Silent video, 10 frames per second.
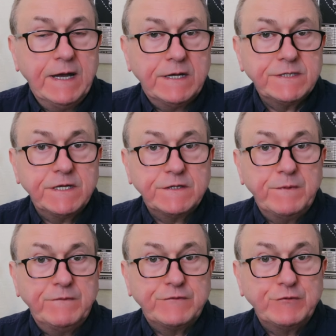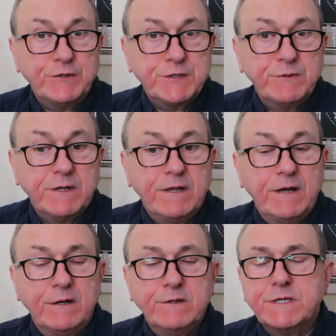as this month draws to a
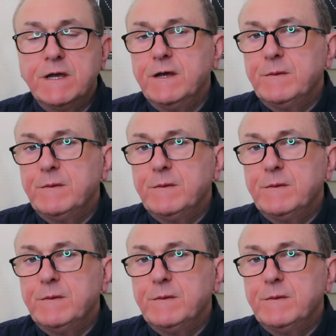close.